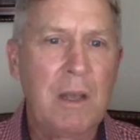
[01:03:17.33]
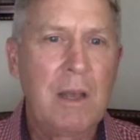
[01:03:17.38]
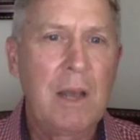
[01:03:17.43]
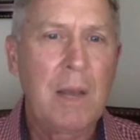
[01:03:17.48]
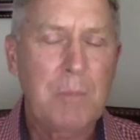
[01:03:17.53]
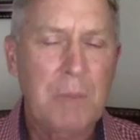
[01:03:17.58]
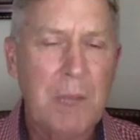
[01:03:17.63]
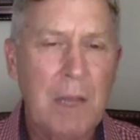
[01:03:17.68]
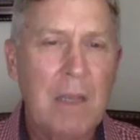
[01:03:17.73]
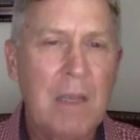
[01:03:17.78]

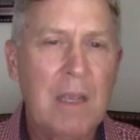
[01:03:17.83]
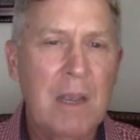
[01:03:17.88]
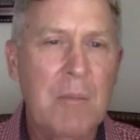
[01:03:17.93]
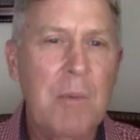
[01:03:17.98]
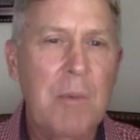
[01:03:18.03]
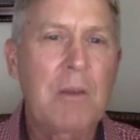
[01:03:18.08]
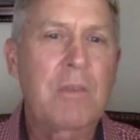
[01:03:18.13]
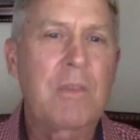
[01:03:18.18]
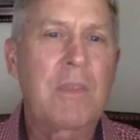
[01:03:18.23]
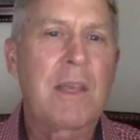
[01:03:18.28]
I'm talking
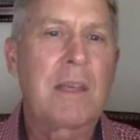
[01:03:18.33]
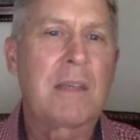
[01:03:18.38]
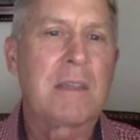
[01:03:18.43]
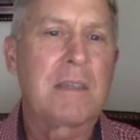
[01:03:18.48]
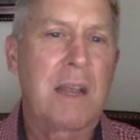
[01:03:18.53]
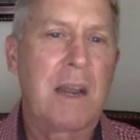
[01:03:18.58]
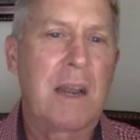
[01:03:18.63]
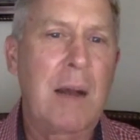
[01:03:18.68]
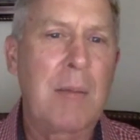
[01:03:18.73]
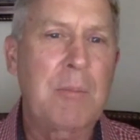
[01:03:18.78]
about things
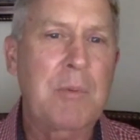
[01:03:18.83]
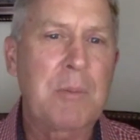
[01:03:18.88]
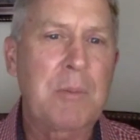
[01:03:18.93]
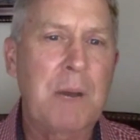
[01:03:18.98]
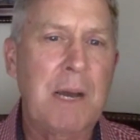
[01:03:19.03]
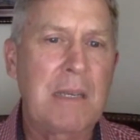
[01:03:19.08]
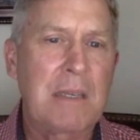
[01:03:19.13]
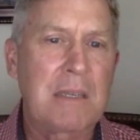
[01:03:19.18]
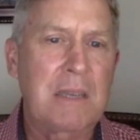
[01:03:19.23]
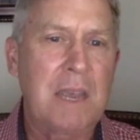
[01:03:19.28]
that
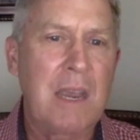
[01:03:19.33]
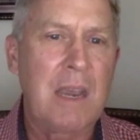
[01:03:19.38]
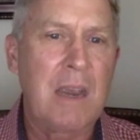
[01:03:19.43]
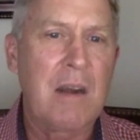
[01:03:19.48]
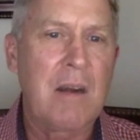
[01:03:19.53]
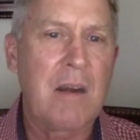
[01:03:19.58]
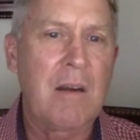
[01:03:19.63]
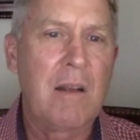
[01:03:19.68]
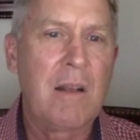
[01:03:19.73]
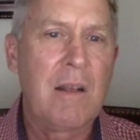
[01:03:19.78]
optimize
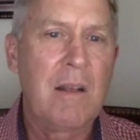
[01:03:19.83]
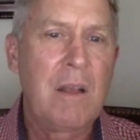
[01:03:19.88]
care